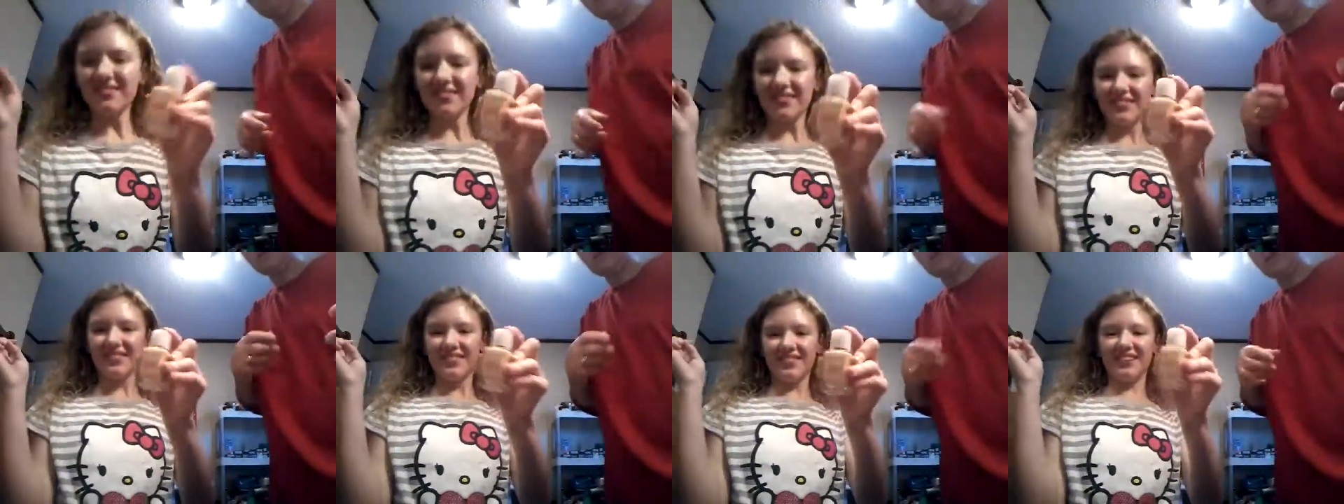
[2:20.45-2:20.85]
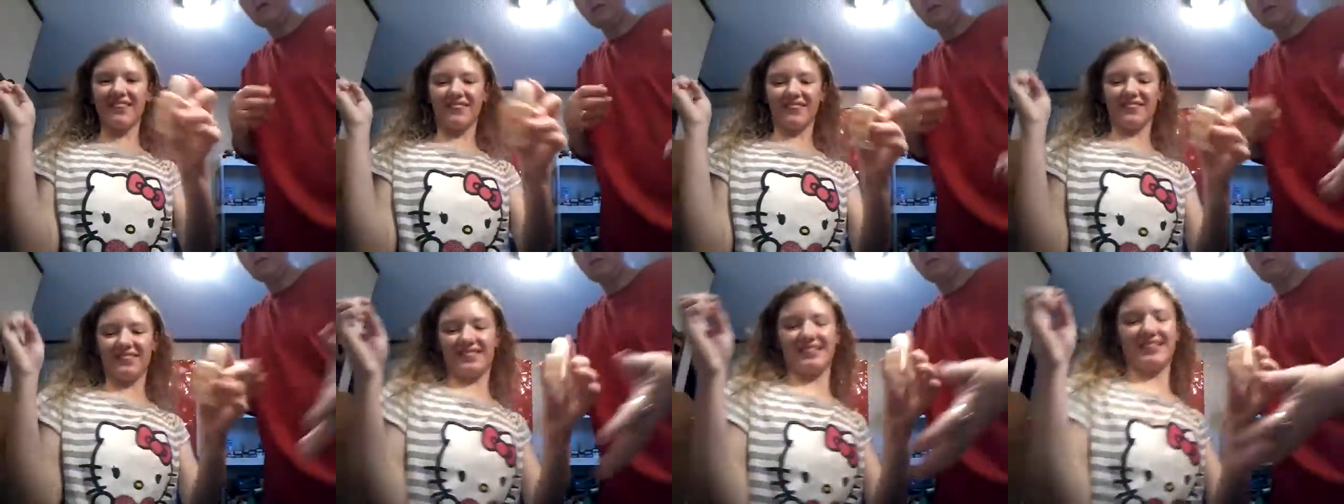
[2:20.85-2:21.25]
but it's not
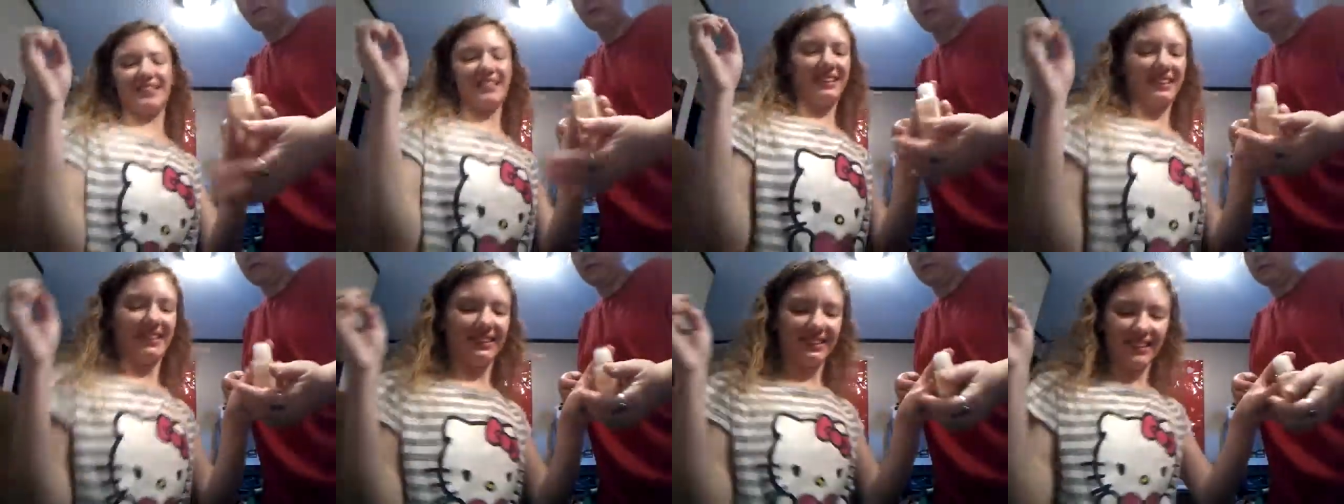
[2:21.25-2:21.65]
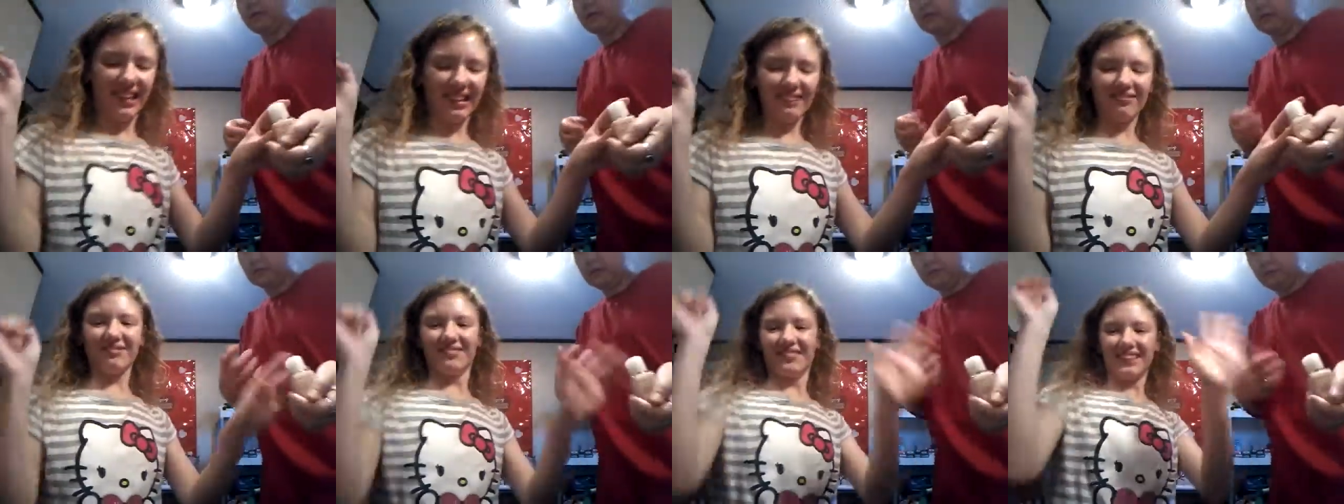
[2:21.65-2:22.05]
no. near as
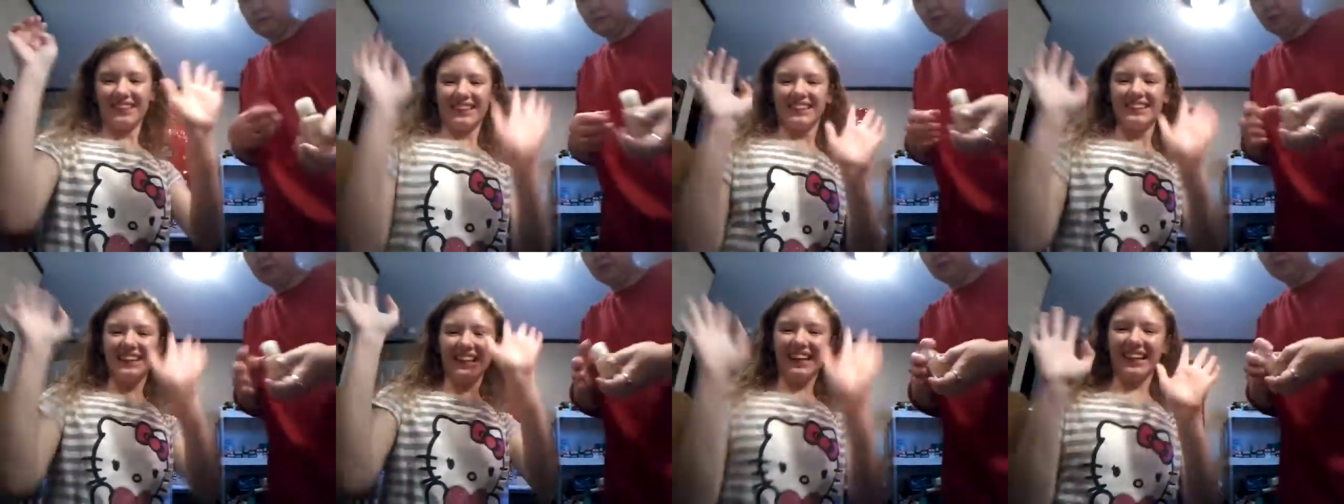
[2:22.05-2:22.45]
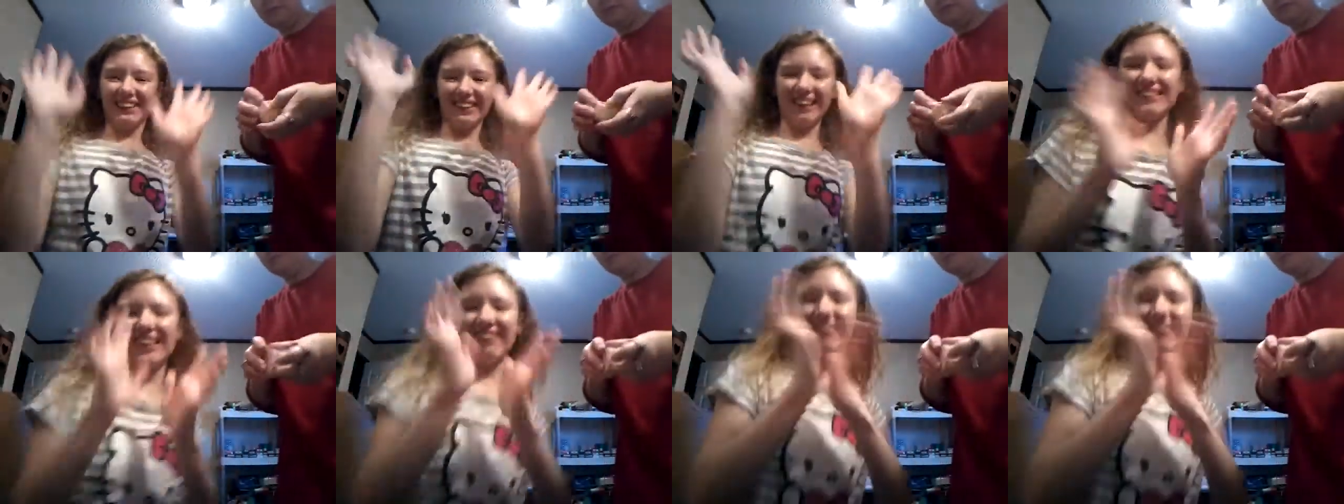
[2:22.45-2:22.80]
nope. expensive. Yeah, those